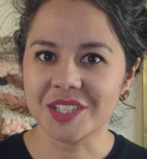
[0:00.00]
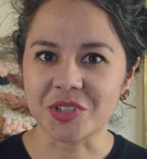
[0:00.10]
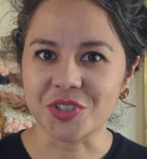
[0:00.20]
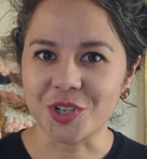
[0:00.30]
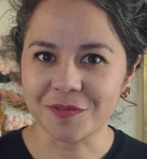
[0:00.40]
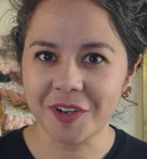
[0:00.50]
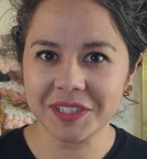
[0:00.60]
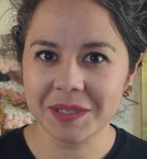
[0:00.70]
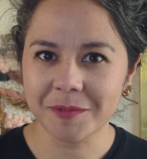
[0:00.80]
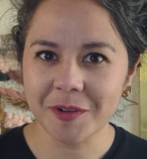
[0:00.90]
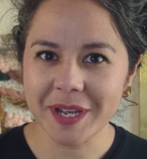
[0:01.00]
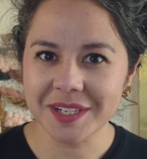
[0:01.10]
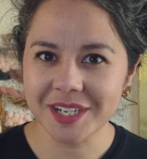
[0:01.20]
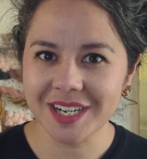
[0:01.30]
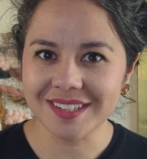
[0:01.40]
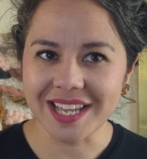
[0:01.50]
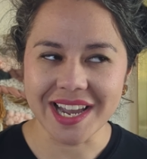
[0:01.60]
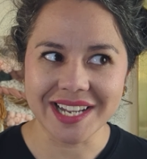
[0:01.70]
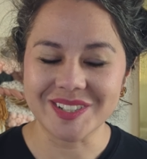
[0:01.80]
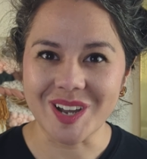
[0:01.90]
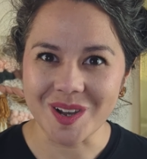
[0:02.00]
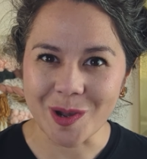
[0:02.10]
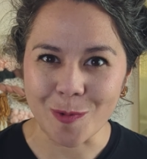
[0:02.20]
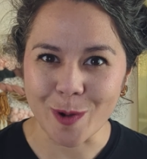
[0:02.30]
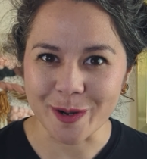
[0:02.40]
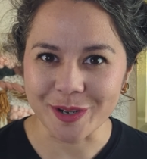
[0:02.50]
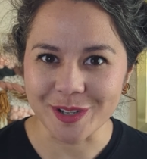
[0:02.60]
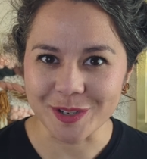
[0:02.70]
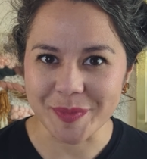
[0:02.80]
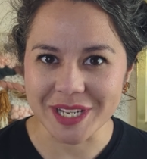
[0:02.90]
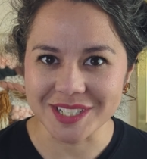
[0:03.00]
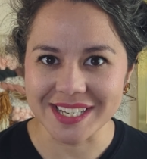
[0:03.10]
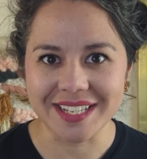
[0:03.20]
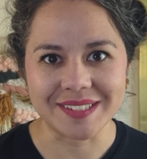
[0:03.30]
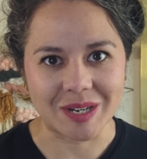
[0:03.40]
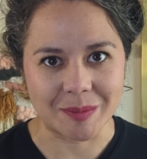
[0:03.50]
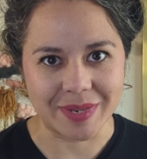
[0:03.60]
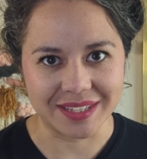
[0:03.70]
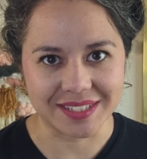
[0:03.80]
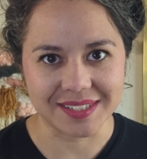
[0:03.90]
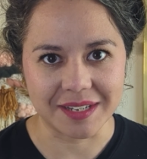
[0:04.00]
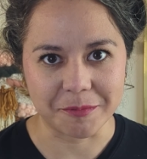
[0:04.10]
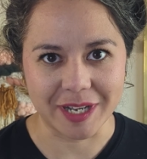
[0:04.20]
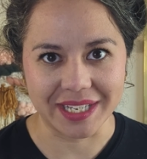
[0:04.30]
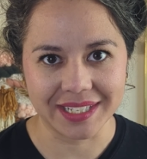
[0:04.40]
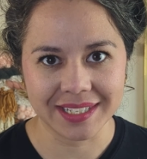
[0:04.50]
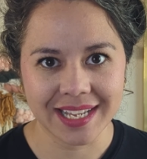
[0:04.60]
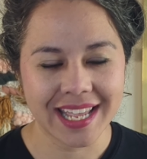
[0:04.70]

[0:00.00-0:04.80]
This is your friendly reminder that not all watercolor paintings are made the same way.